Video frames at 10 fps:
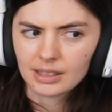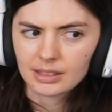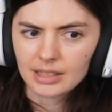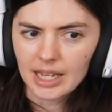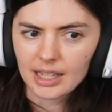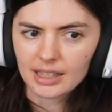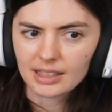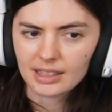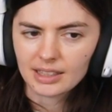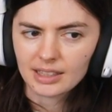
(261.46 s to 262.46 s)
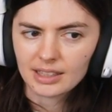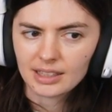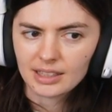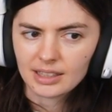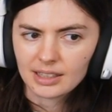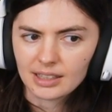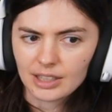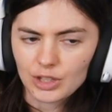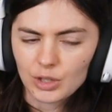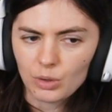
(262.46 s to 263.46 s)
Take it.
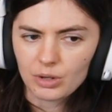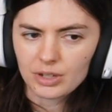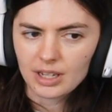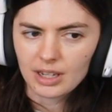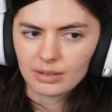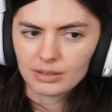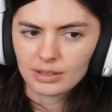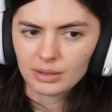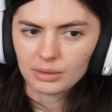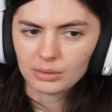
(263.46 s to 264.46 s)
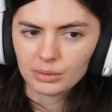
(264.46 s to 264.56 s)
It's yours now. Oh.